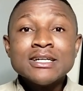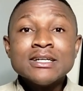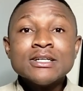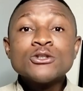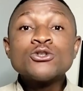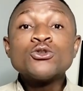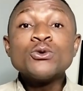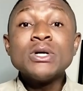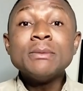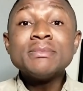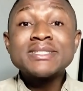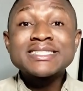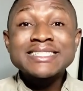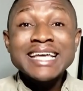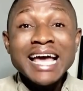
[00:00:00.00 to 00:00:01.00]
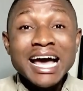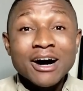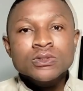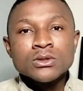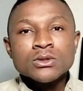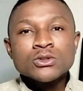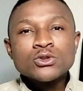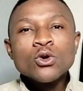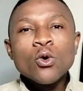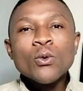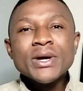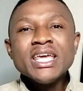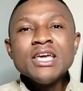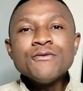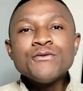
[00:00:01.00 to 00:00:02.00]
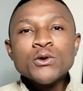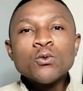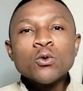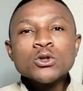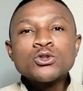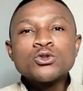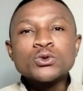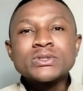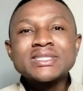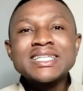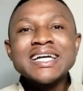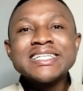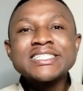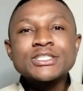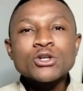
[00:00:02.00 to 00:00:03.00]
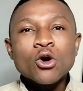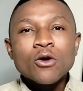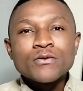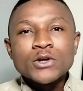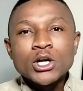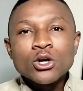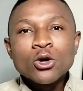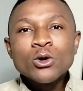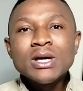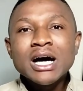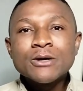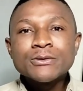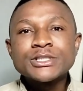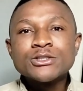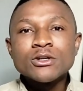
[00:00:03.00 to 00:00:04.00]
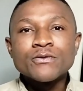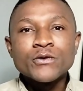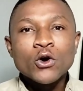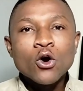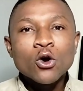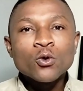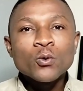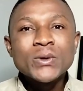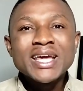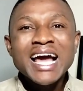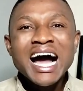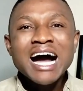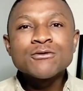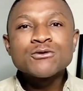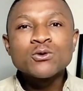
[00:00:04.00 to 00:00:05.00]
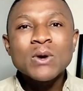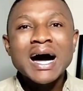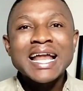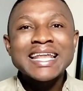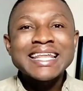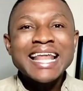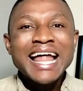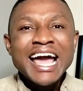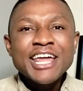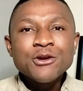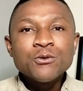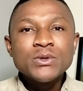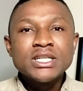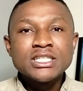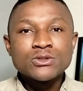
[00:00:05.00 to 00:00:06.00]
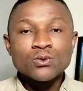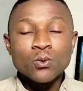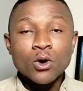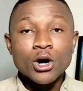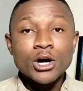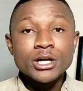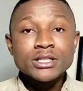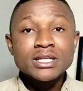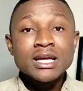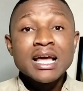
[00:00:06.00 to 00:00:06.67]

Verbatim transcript: to himself. So if you want to test of the loyalty of God, we have to align with his word,